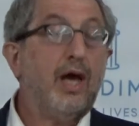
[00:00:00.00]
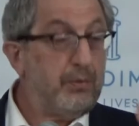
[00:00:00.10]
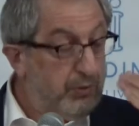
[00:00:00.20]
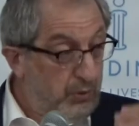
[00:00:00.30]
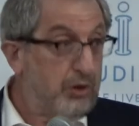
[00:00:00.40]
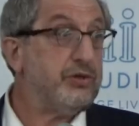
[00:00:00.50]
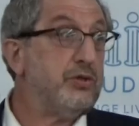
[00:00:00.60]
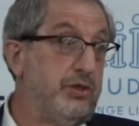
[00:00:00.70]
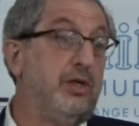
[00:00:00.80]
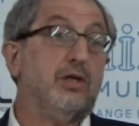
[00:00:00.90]
and we're
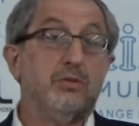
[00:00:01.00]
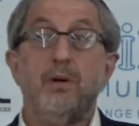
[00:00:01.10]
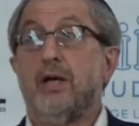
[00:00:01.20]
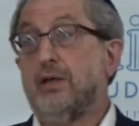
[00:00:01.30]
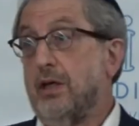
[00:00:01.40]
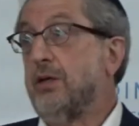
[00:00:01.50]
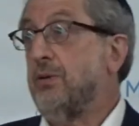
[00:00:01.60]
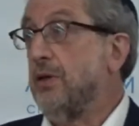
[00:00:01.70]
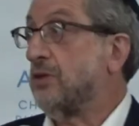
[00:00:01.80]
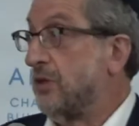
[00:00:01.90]
also seeing a dramatic increase,